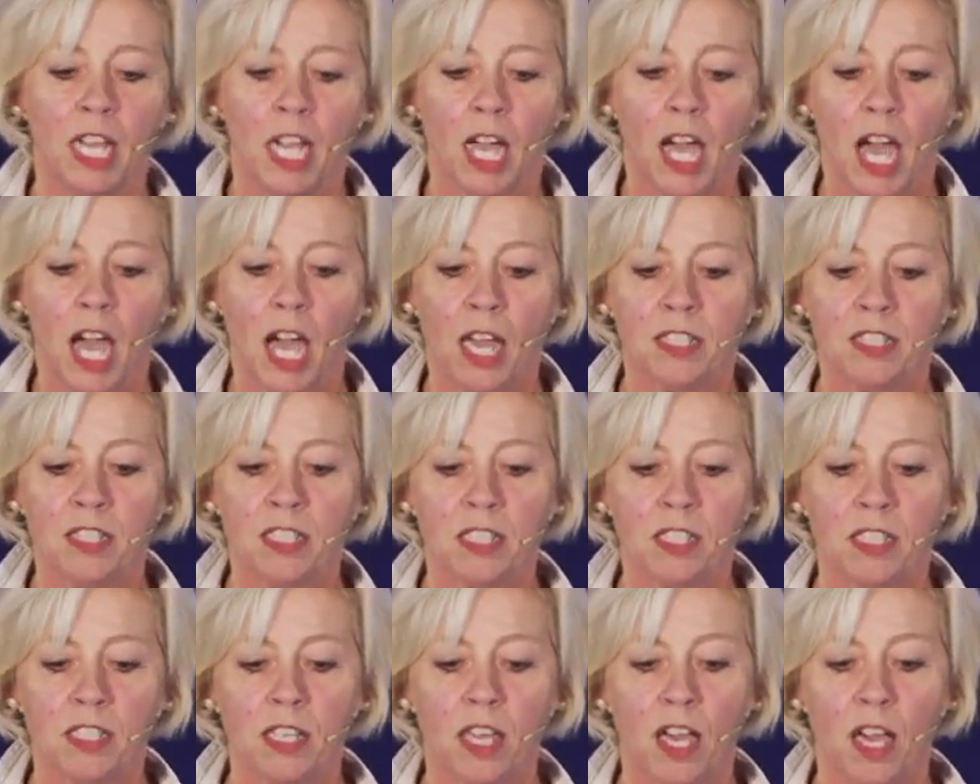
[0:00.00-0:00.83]
And
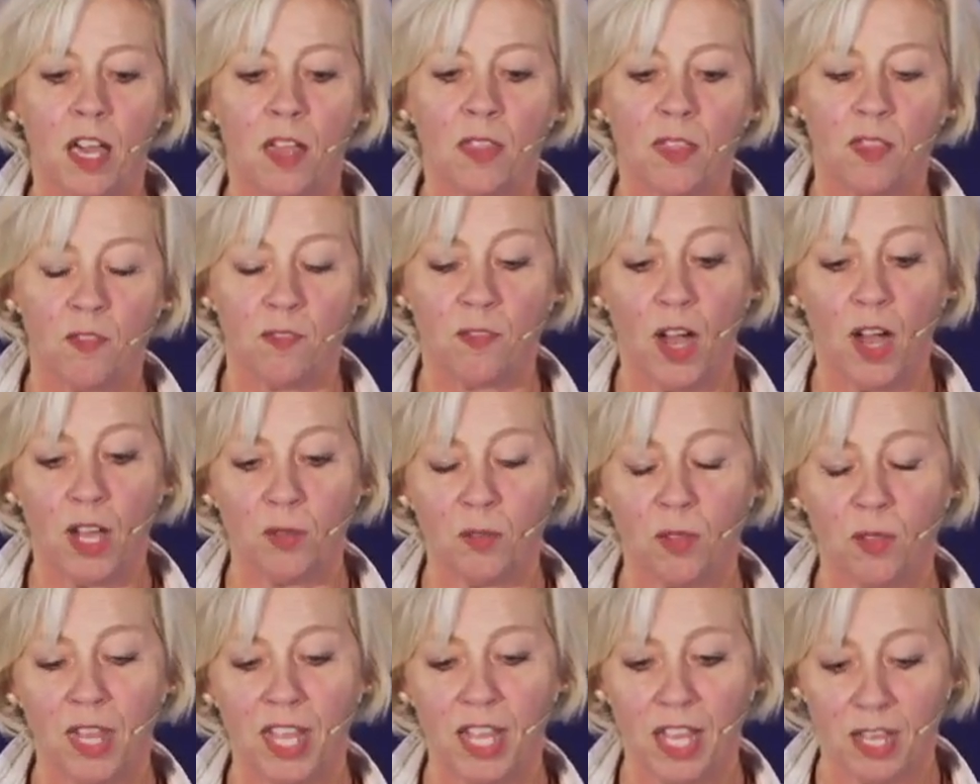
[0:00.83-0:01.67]
the final
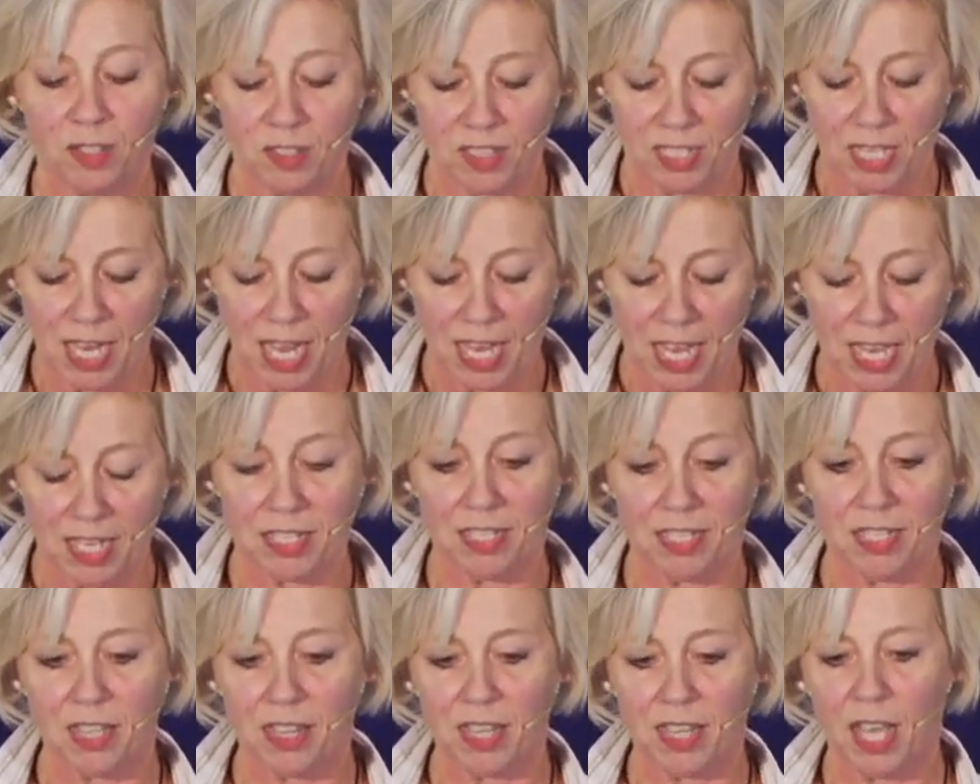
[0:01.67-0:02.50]
thing I'd say
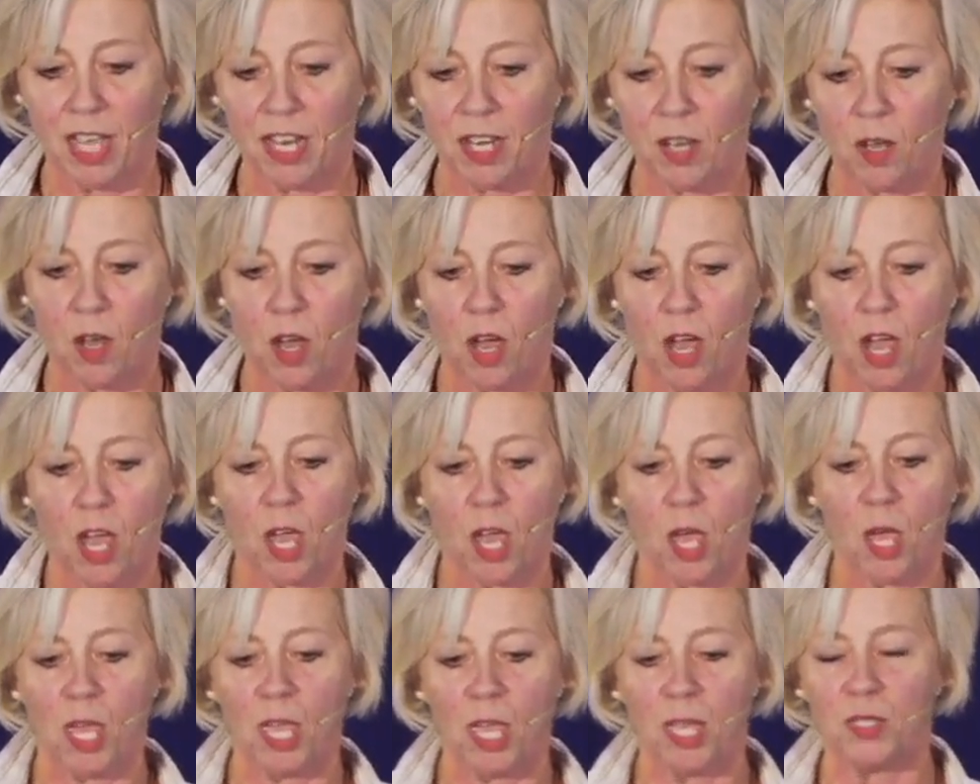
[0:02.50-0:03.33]
is that
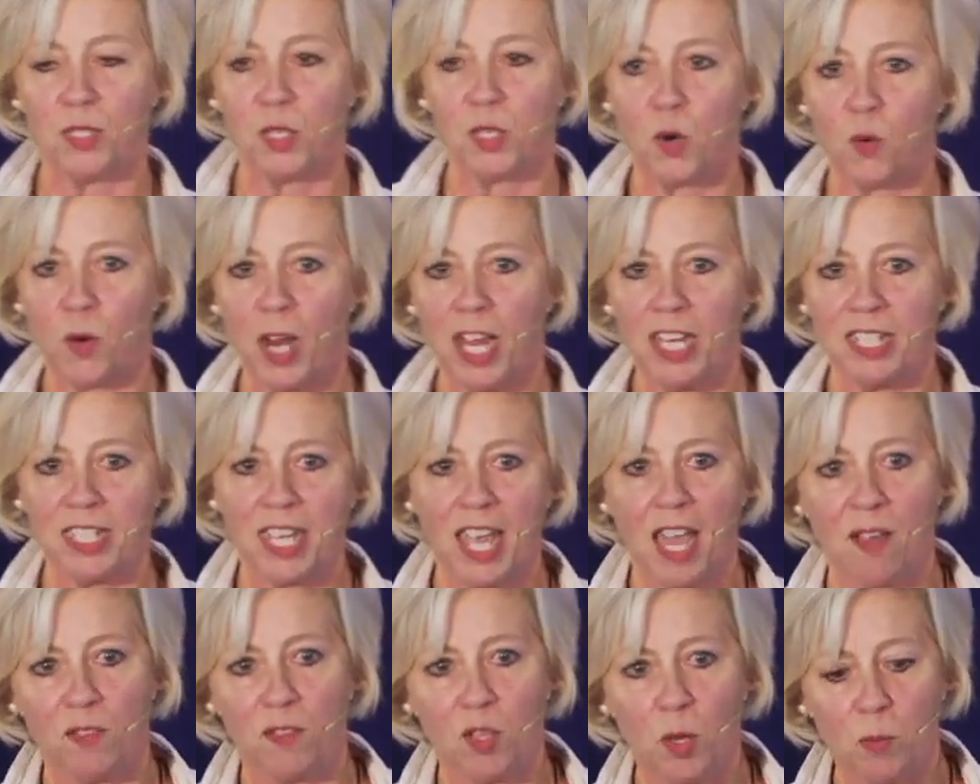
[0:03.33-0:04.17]
it's great to
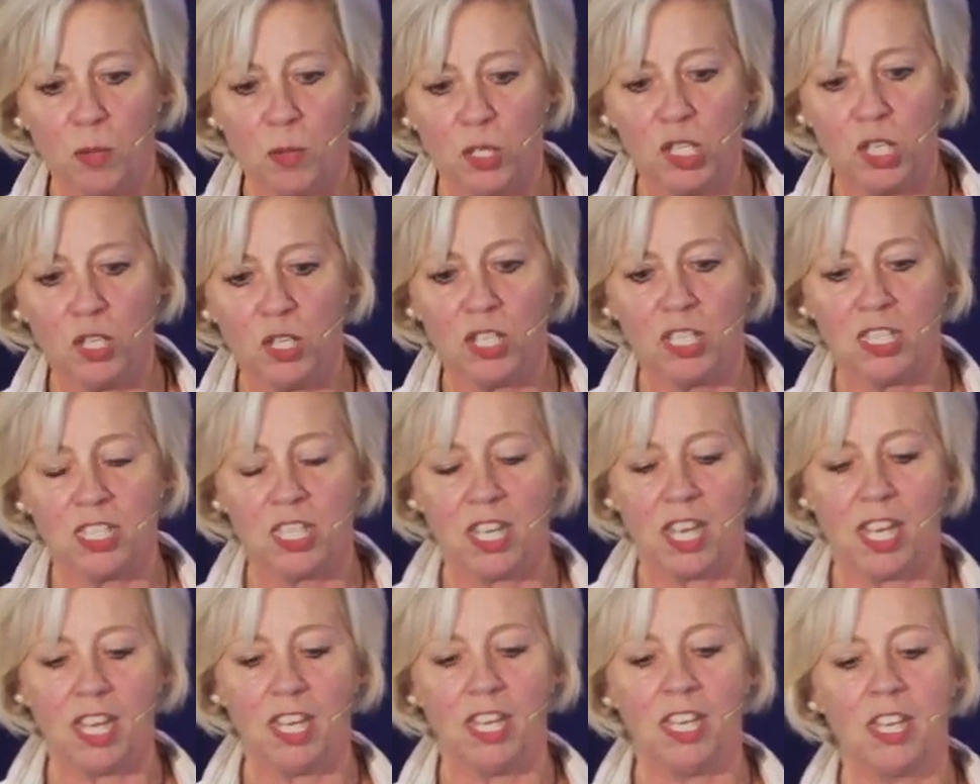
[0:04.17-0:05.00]
have the
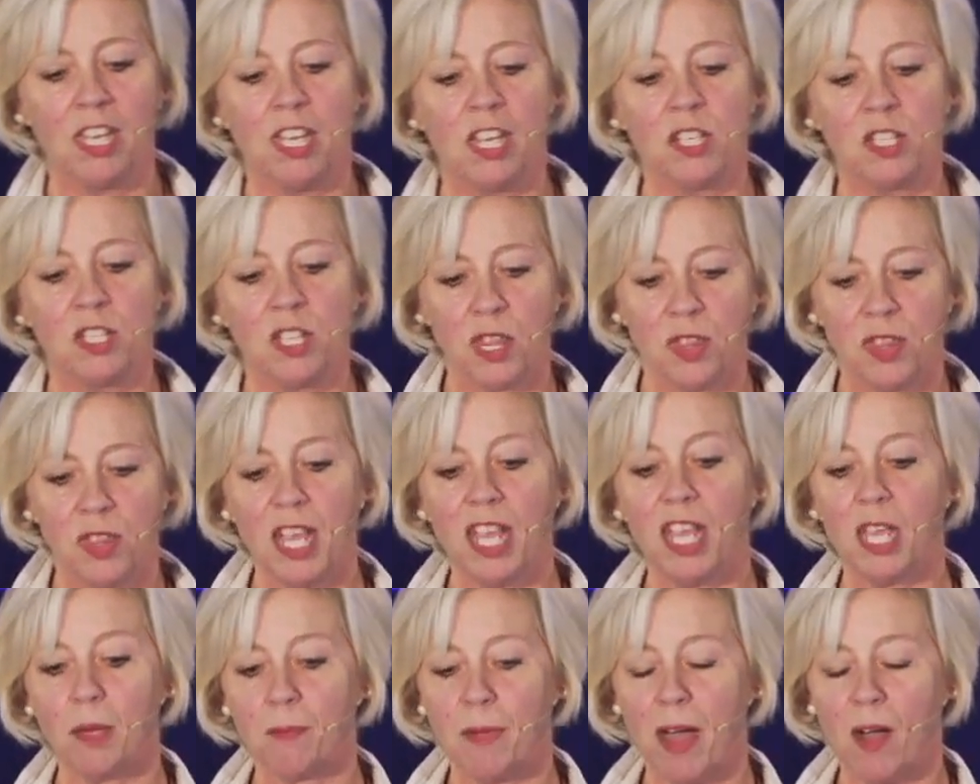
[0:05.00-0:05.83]
opportunity to
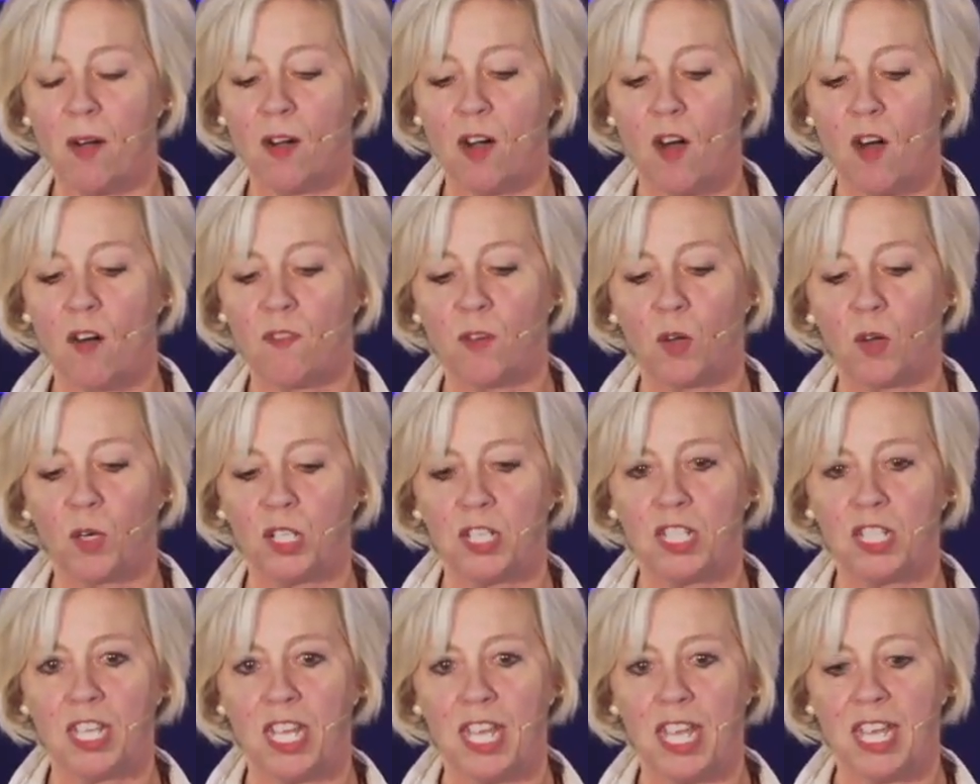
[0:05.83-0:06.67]
think about our
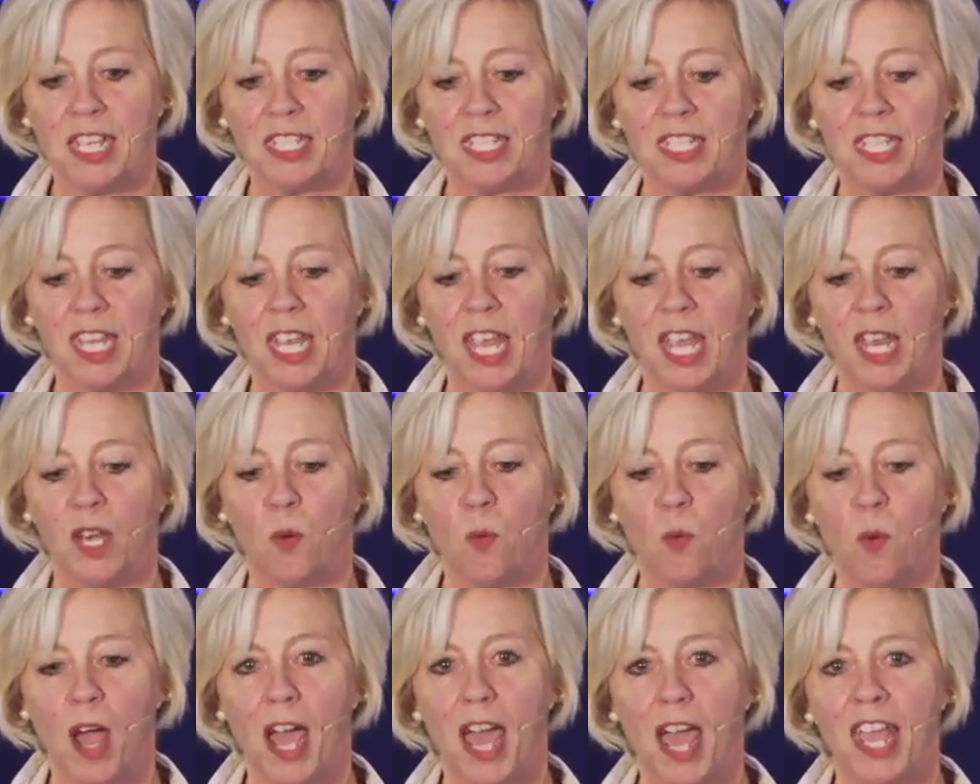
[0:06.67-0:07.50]
volunteers in a
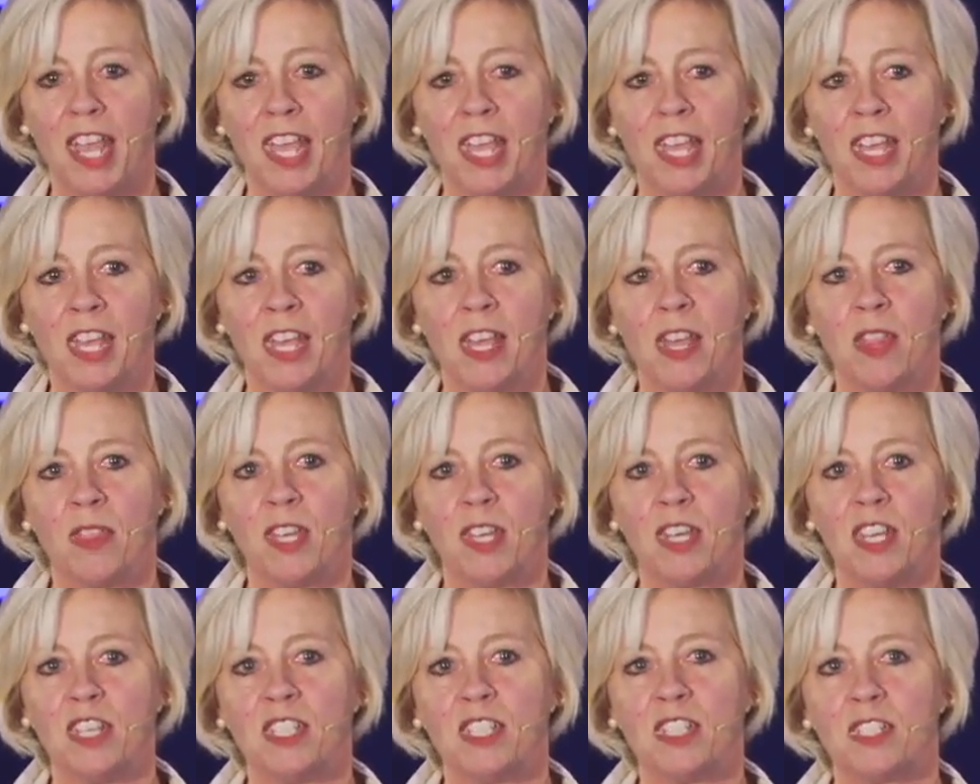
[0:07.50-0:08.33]
way
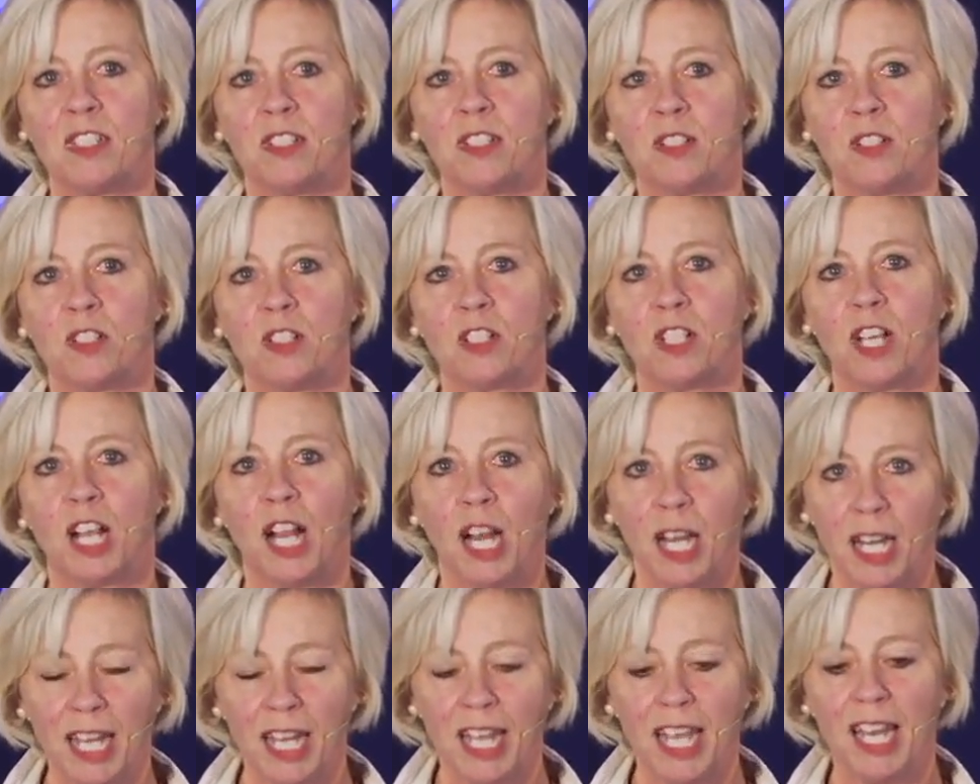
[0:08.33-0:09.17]
that is
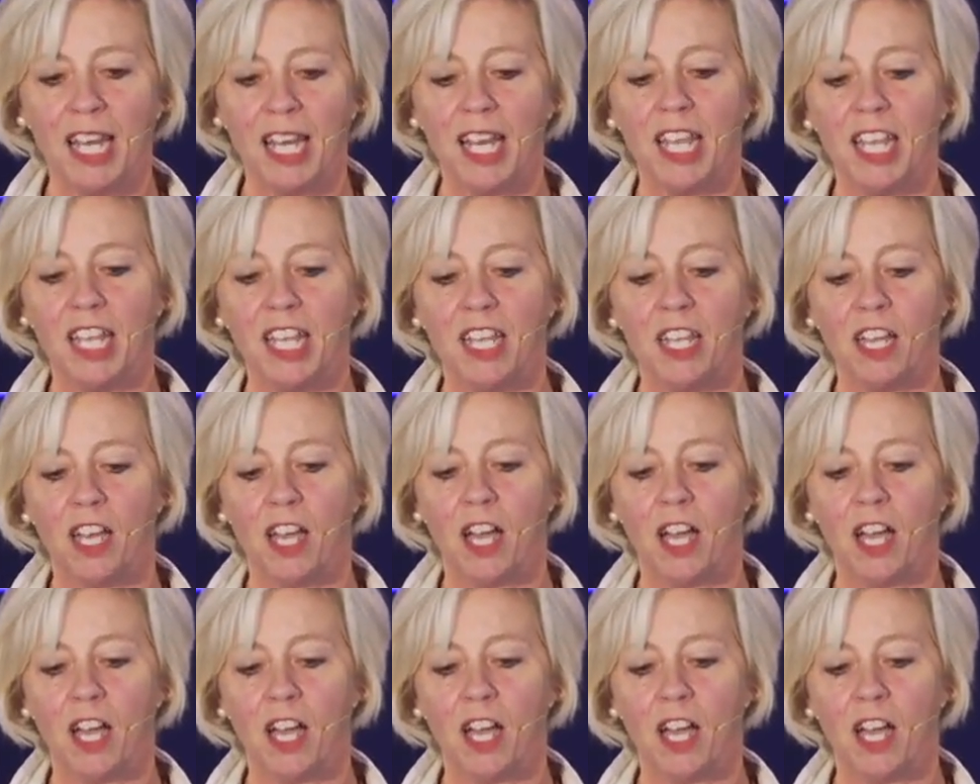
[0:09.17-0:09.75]
clearly